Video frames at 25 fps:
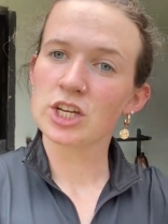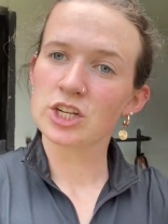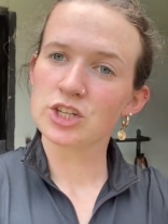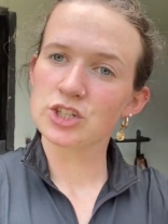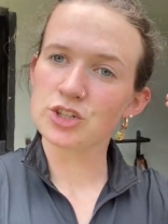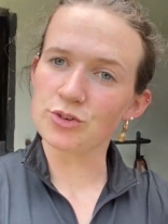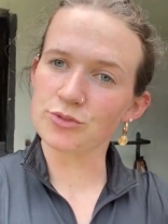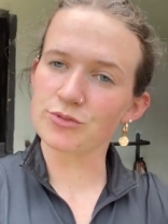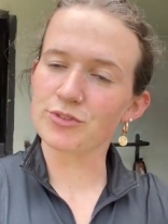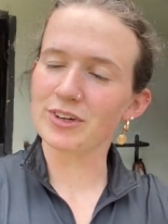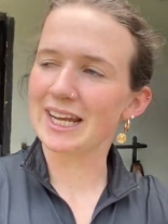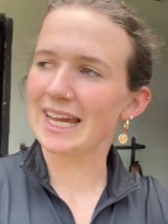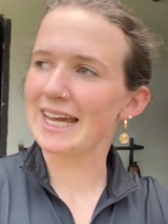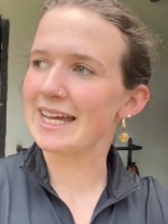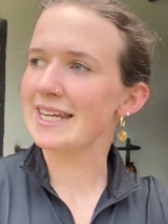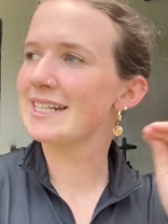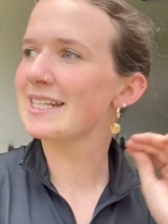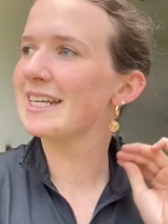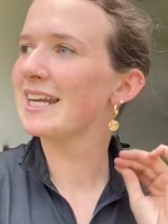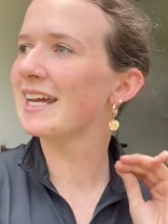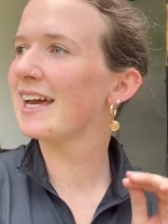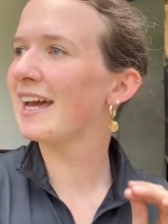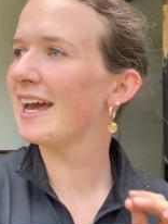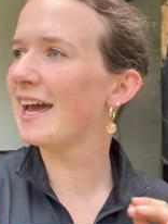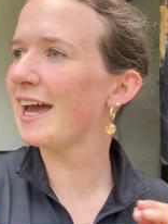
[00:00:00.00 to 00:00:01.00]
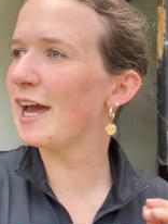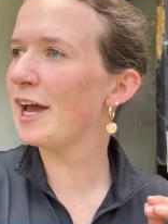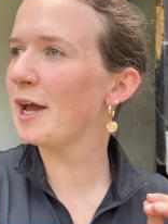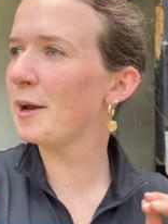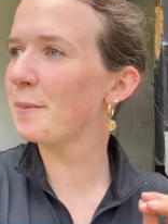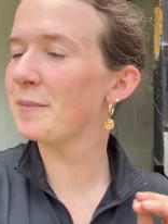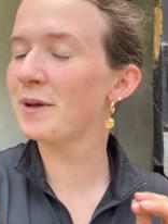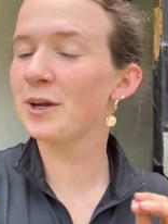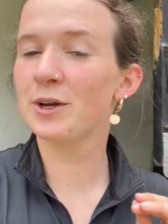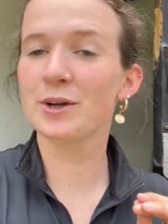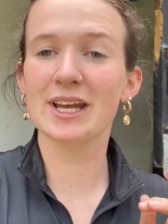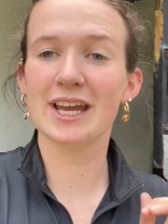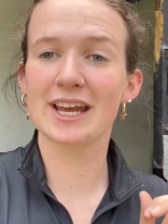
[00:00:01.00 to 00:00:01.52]
don't forget. Okay,
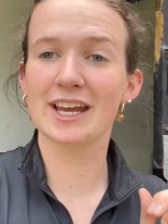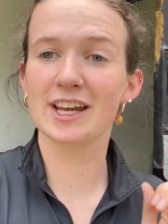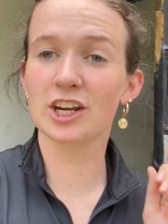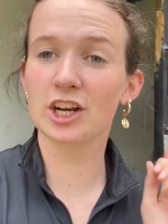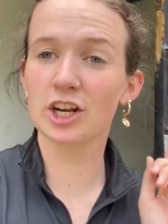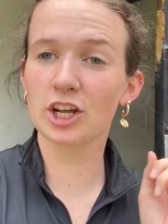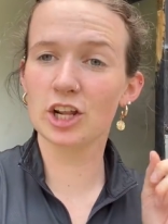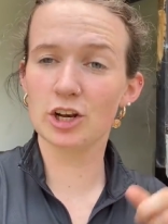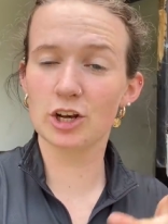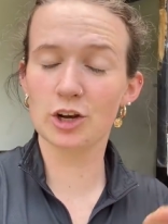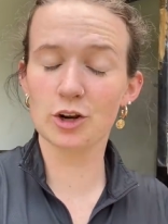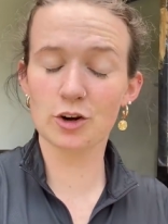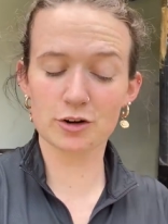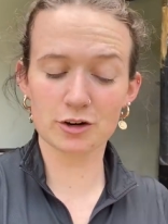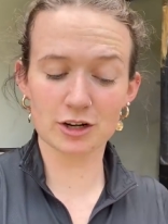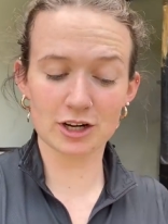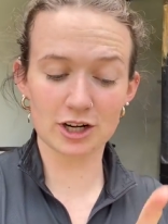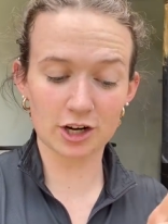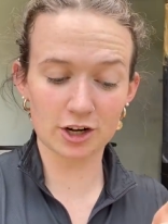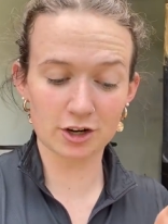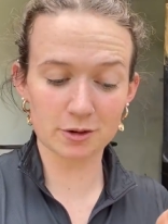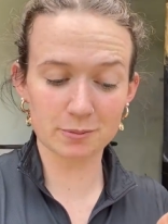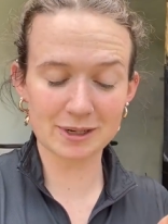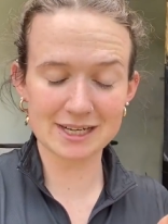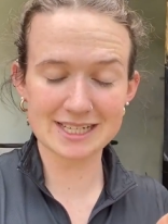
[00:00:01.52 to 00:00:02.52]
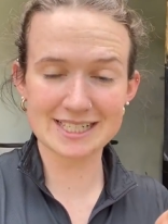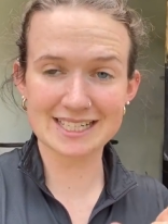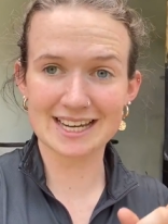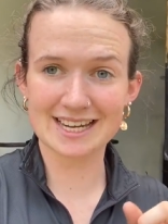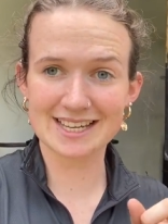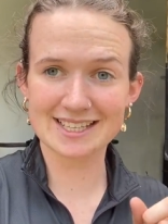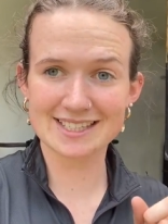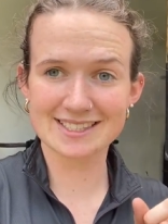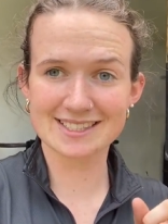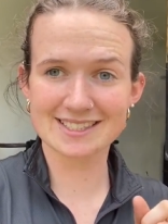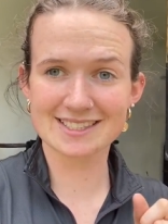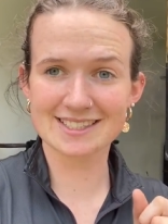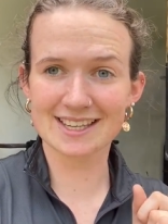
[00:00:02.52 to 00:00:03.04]
I'm gonna go learn my
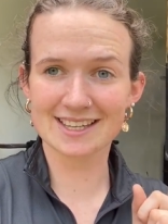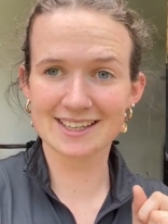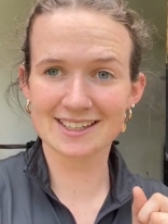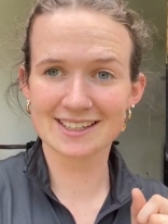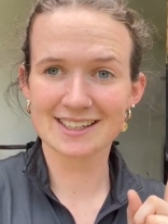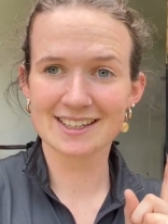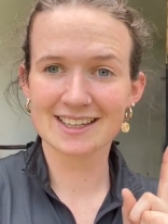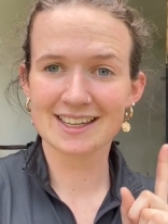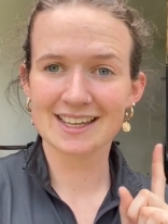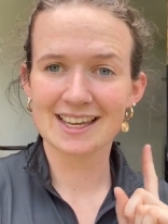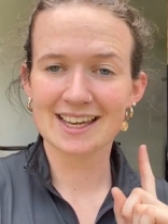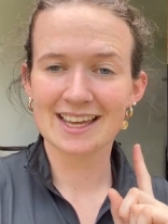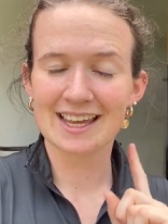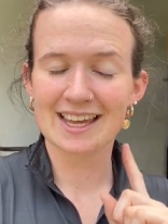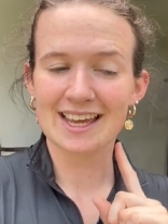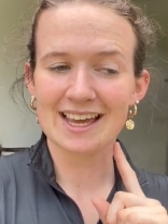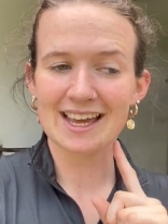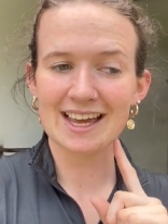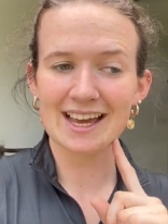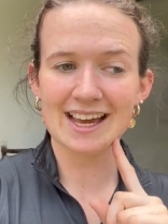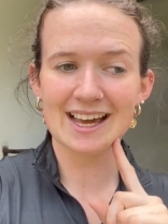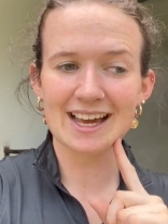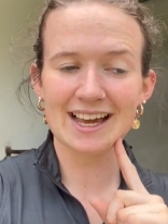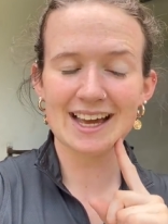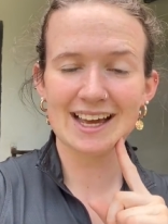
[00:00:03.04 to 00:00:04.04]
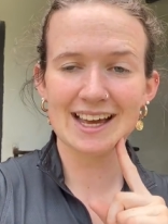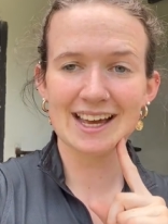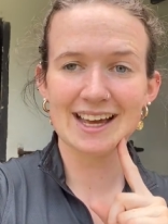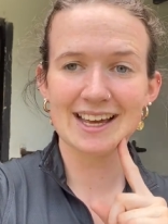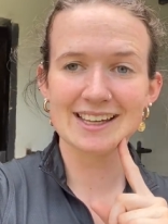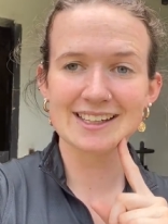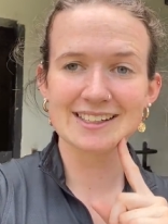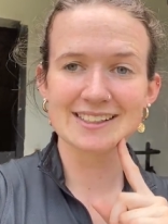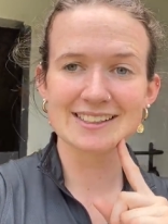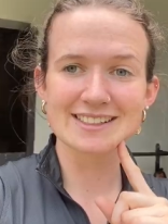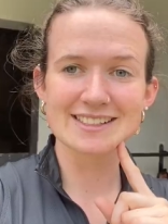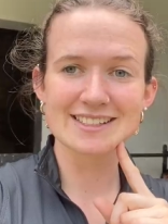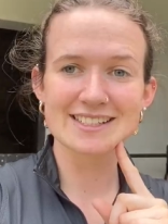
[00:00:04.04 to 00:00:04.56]
tests,
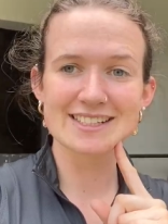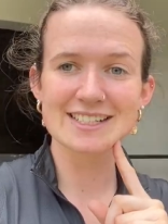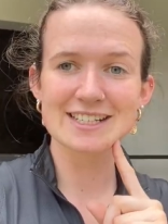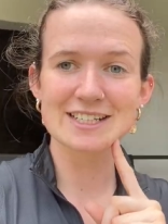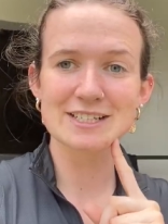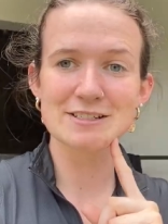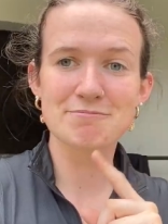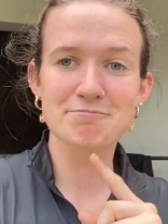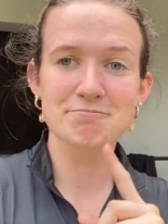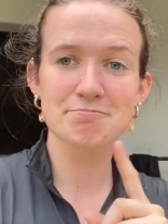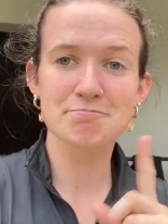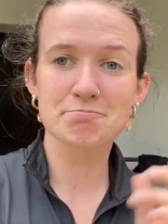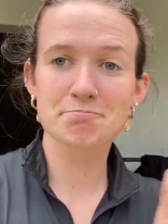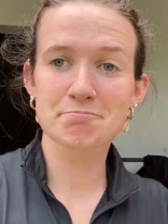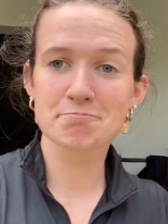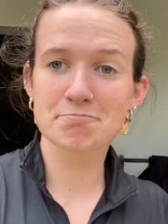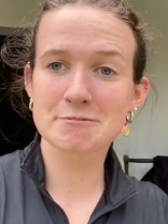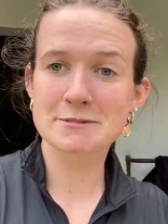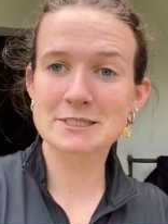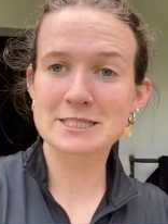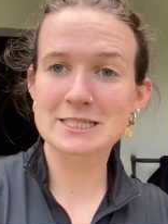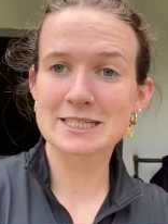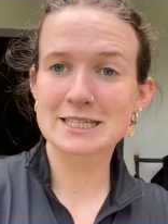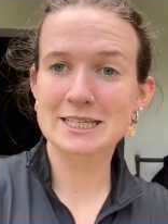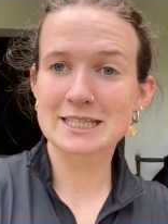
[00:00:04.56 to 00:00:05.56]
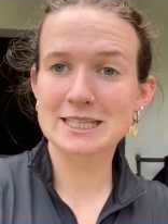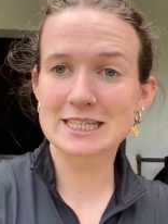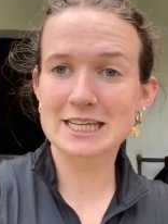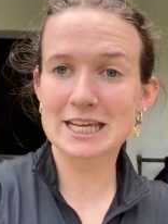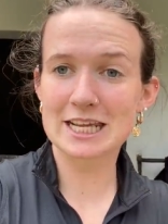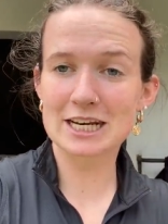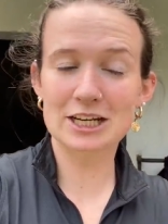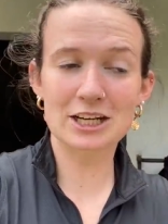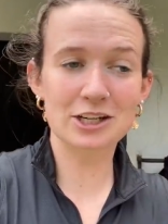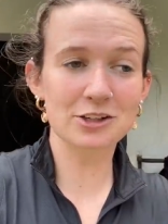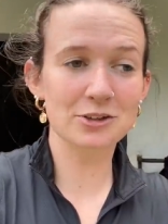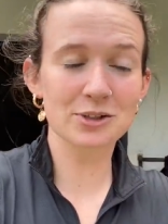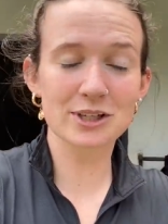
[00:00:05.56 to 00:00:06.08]
and
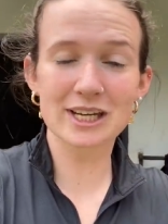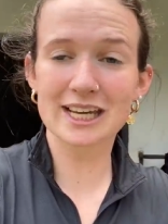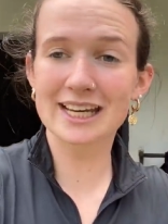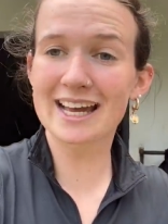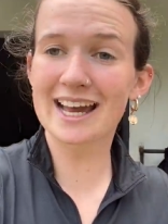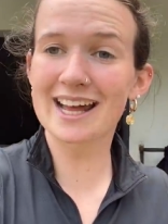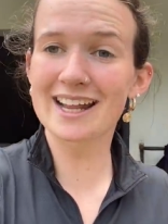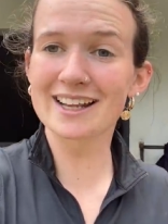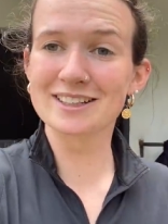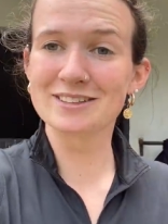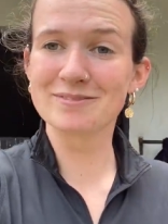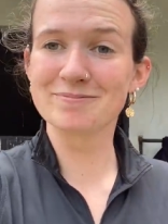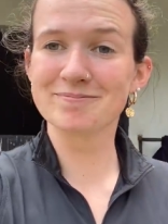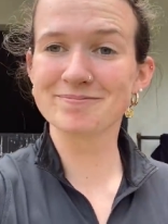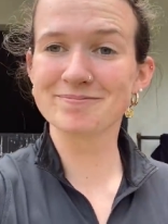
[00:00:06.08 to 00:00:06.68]
then I'll go get Khal.